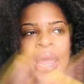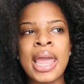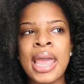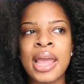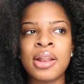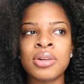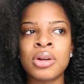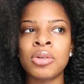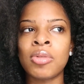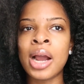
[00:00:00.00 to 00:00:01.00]

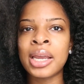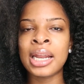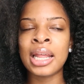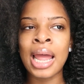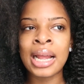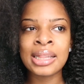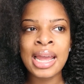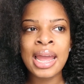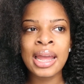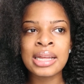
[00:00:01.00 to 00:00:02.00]
and rocking it like
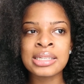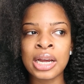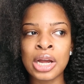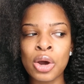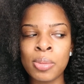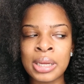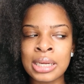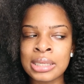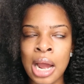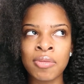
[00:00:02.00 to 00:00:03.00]
that as I go,
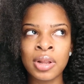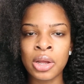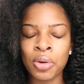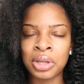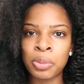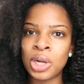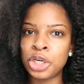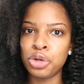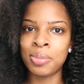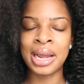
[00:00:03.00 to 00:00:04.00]
because I really only
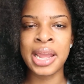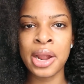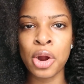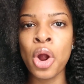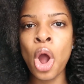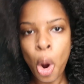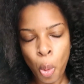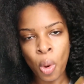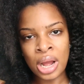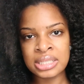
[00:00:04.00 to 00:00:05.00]
want to do my hair
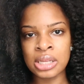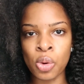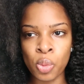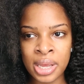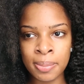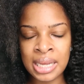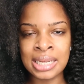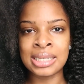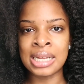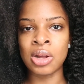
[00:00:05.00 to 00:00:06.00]
once a week,
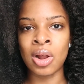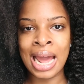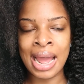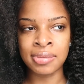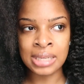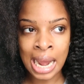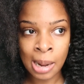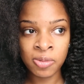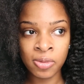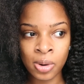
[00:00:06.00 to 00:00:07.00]
because that's all I have
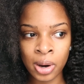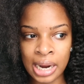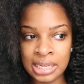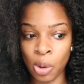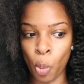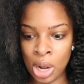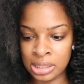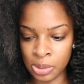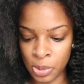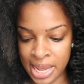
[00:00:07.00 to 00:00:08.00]
time for is
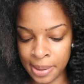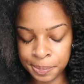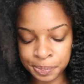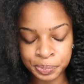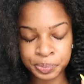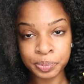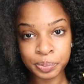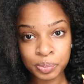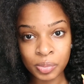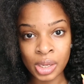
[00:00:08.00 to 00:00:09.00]
once a week.
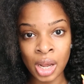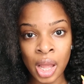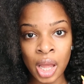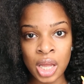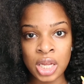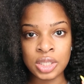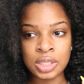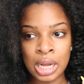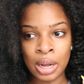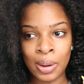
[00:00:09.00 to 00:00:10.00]

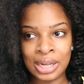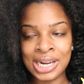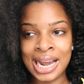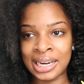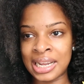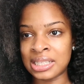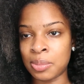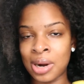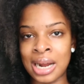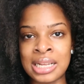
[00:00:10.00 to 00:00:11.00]
So I try to get
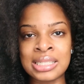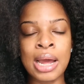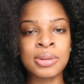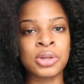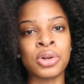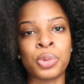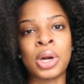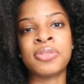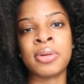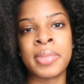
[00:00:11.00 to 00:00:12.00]
the products that's going to
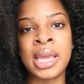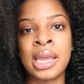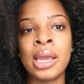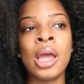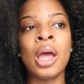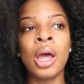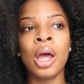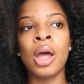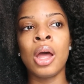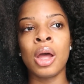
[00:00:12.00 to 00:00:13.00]
work for me
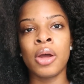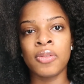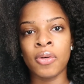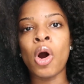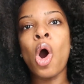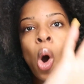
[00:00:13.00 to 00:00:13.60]
for a